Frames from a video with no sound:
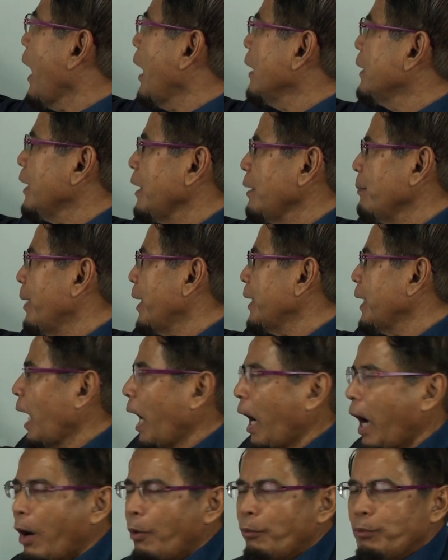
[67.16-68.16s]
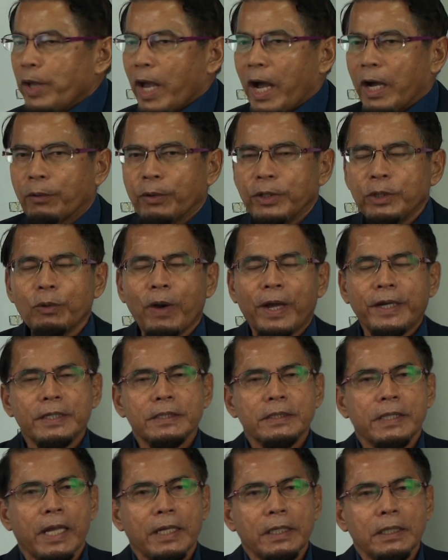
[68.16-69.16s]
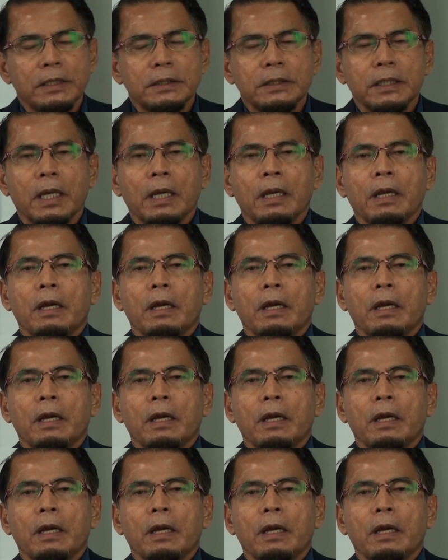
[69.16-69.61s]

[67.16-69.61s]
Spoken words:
other ibadah, how we are going to understand this